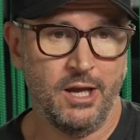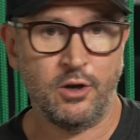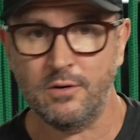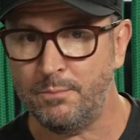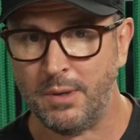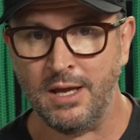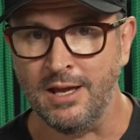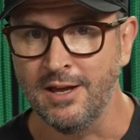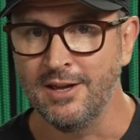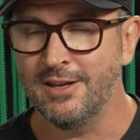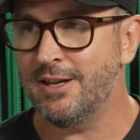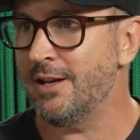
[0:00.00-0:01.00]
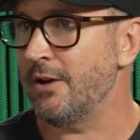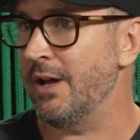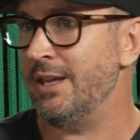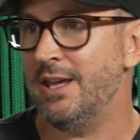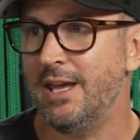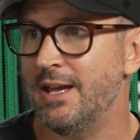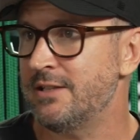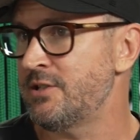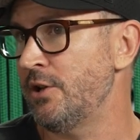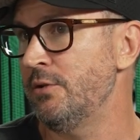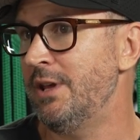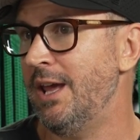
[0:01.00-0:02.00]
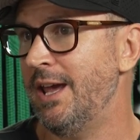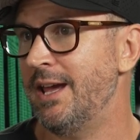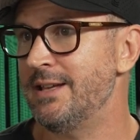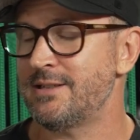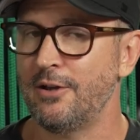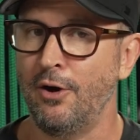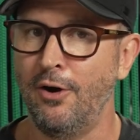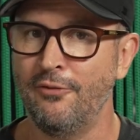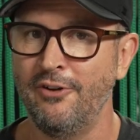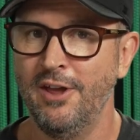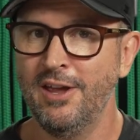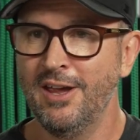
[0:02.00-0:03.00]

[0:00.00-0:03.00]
It could be, you know, a year, two years of